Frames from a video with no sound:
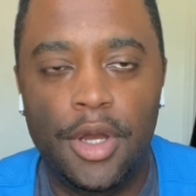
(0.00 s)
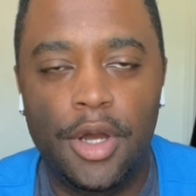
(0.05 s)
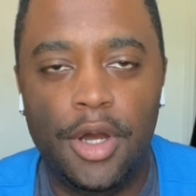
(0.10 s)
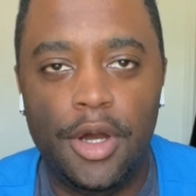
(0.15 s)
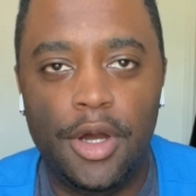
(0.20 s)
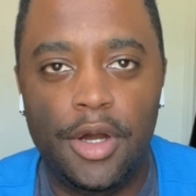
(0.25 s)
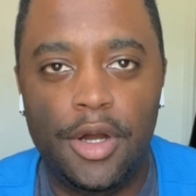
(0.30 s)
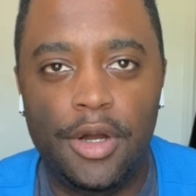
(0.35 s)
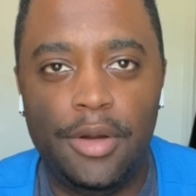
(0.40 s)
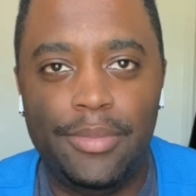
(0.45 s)

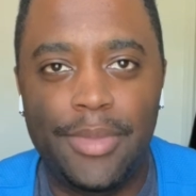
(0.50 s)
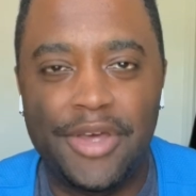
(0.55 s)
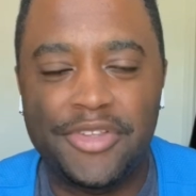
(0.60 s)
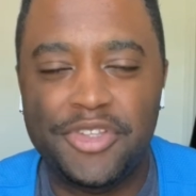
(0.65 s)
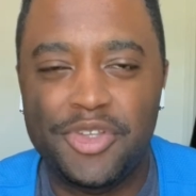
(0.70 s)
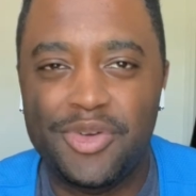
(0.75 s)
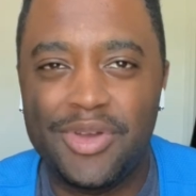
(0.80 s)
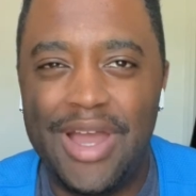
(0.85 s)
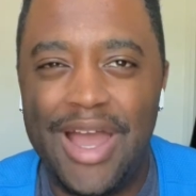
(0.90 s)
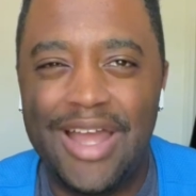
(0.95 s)
I
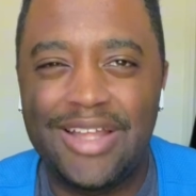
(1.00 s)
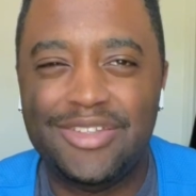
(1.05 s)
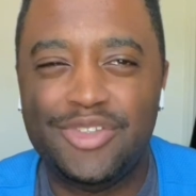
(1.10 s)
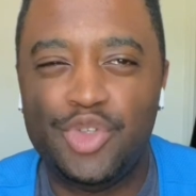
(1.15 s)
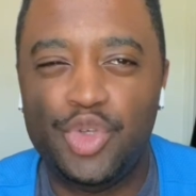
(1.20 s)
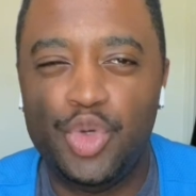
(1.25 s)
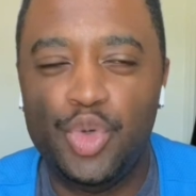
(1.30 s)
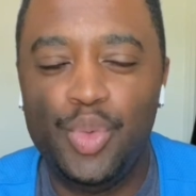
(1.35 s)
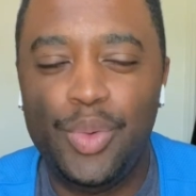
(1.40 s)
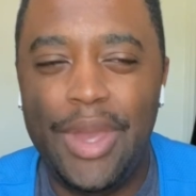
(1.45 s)
still got
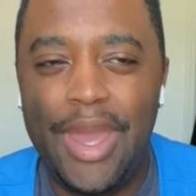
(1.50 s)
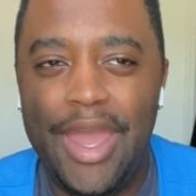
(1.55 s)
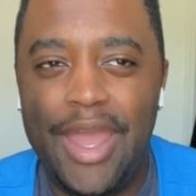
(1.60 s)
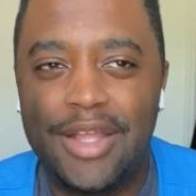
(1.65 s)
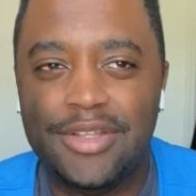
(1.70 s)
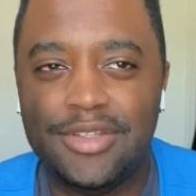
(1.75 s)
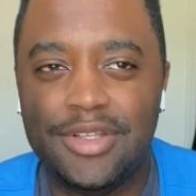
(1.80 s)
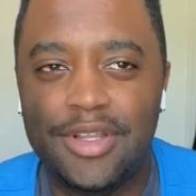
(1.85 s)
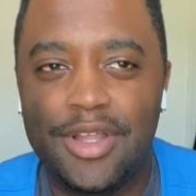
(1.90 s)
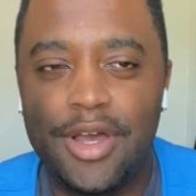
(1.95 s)
2
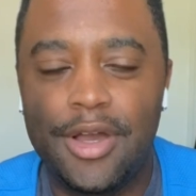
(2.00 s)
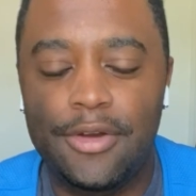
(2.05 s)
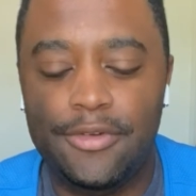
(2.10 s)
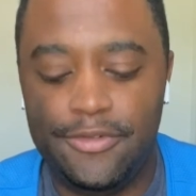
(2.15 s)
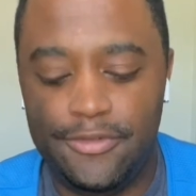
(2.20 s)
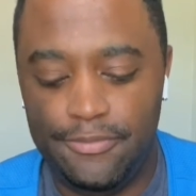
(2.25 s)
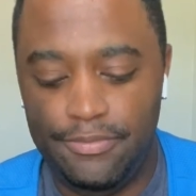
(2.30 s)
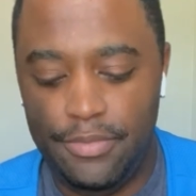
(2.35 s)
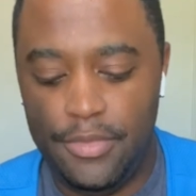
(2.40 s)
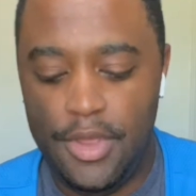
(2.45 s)
cans left,
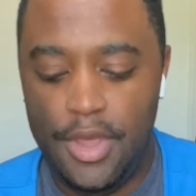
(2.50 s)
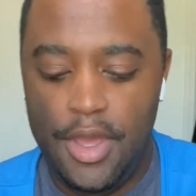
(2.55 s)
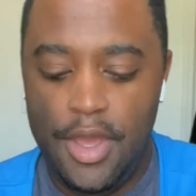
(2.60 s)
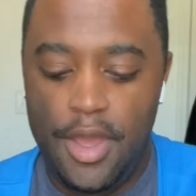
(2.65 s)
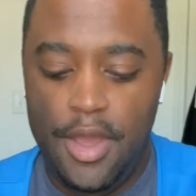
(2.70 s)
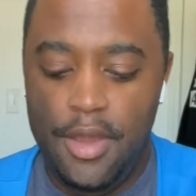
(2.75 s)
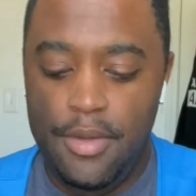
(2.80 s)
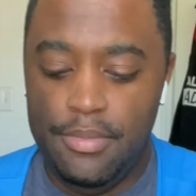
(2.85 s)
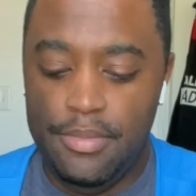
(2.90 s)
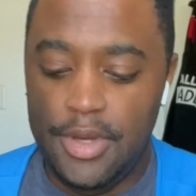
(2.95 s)

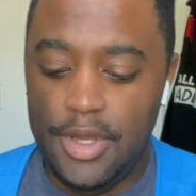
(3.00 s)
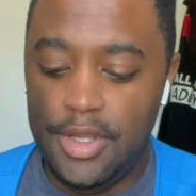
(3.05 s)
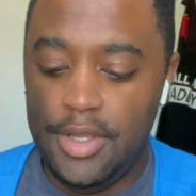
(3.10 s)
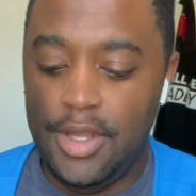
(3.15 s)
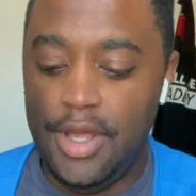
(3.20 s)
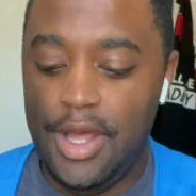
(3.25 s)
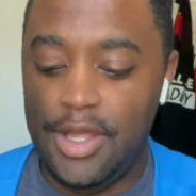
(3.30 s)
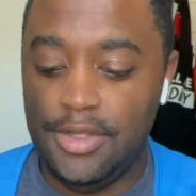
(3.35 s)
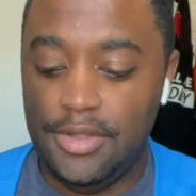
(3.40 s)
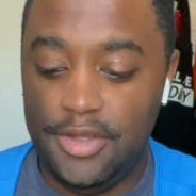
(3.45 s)
but
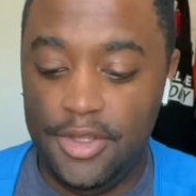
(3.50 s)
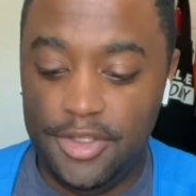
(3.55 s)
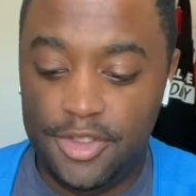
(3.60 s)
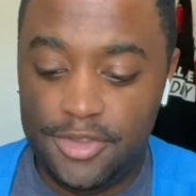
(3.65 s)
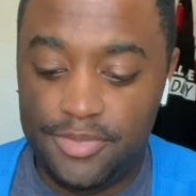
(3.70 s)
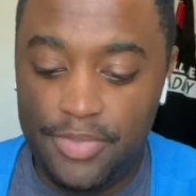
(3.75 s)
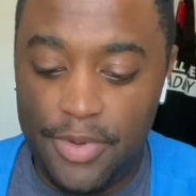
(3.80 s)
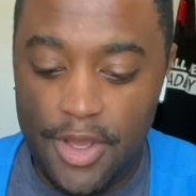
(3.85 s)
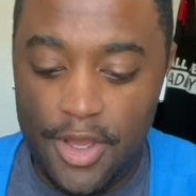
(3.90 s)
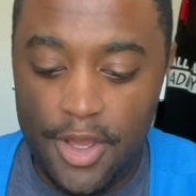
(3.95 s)
this
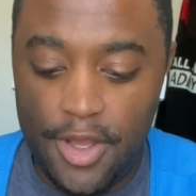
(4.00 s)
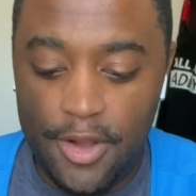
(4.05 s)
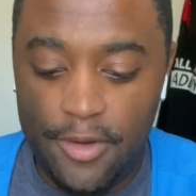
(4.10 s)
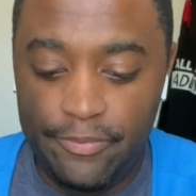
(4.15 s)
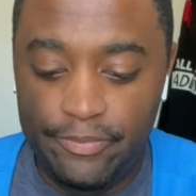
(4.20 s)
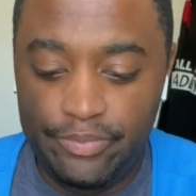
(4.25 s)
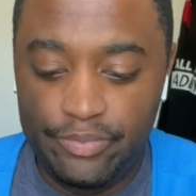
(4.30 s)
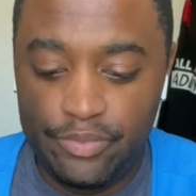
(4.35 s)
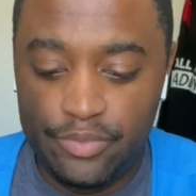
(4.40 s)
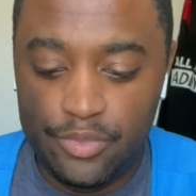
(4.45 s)

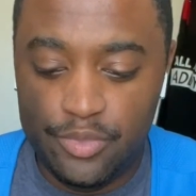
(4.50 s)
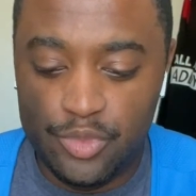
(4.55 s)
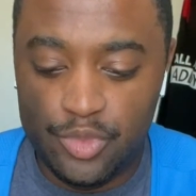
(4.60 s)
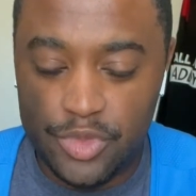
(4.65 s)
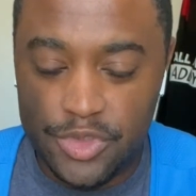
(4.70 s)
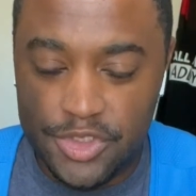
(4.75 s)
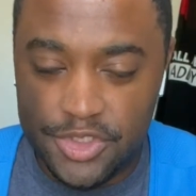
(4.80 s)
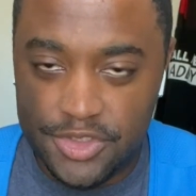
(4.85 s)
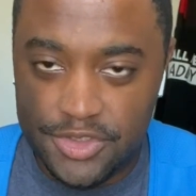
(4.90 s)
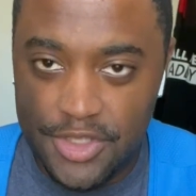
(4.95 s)
Spam,
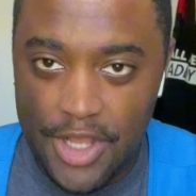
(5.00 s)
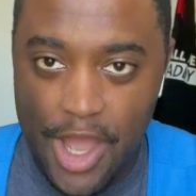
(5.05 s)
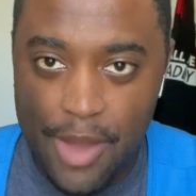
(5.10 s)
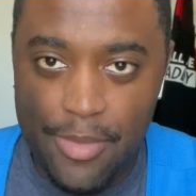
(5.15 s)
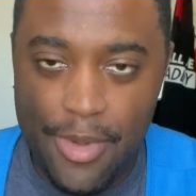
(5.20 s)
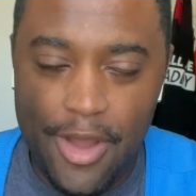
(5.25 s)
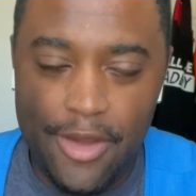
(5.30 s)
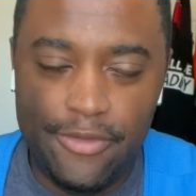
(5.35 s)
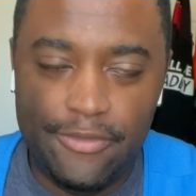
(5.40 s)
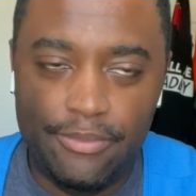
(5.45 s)
which is now
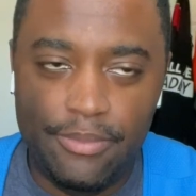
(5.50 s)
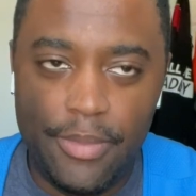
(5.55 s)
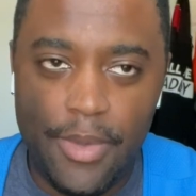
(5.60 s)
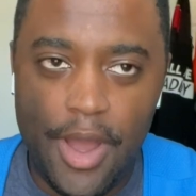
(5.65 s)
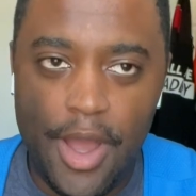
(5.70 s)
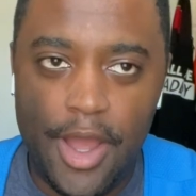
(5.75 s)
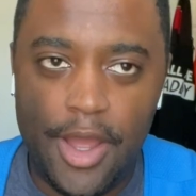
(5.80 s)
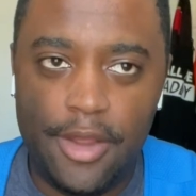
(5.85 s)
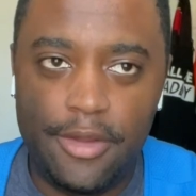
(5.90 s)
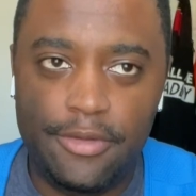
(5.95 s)

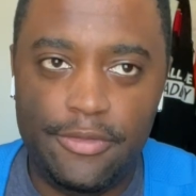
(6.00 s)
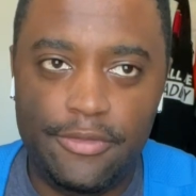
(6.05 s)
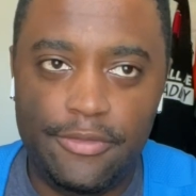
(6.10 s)
my